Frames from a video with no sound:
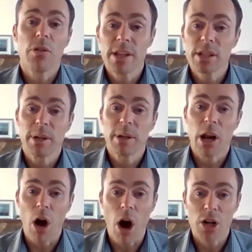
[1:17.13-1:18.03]
a reasonably
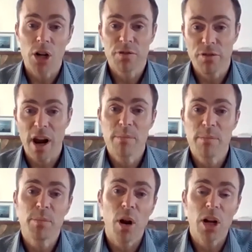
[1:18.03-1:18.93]
large
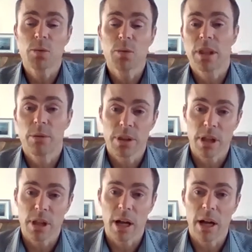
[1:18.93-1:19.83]
frame plant
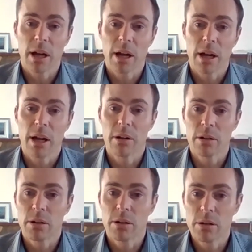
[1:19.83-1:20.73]
with a
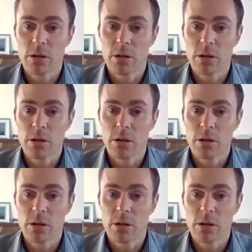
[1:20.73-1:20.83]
